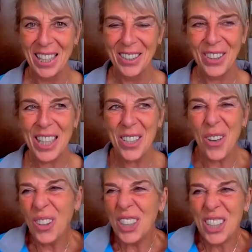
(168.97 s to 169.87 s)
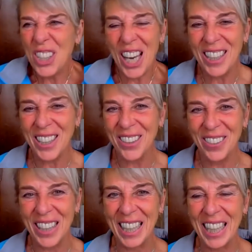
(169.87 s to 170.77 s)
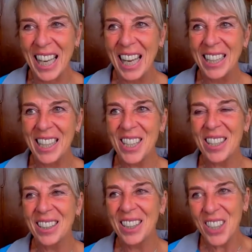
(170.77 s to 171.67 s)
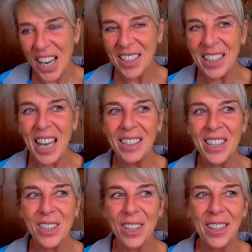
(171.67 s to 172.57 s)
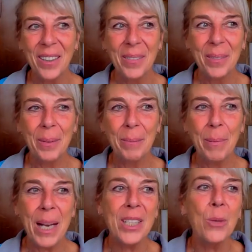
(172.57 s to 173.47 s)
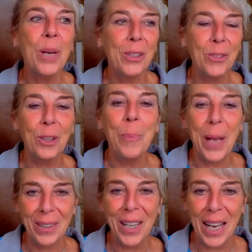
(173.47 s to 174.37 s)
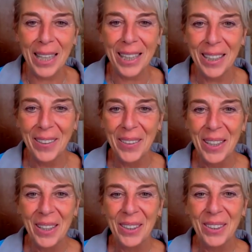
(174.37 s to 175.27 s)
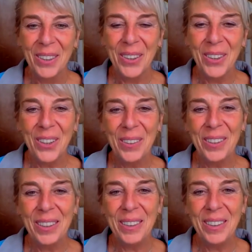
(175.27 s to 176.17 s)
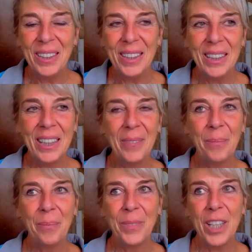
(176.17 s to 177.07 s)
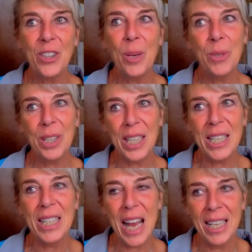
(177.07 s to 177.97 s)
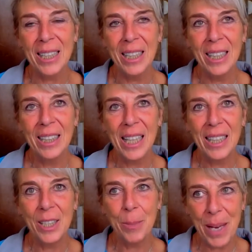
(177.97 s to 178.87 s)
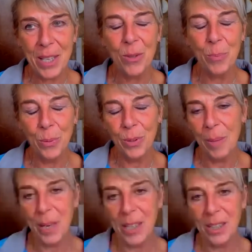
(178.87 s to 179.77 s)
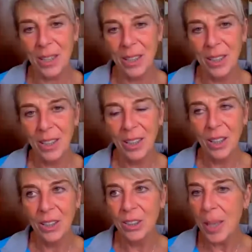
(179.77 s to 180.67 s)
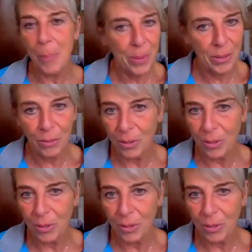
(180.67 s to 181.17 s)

So it's only the chitin, really. There's the chitin, and there's plants who are not plant-like. So the assumption is then that it's best to put them in a separate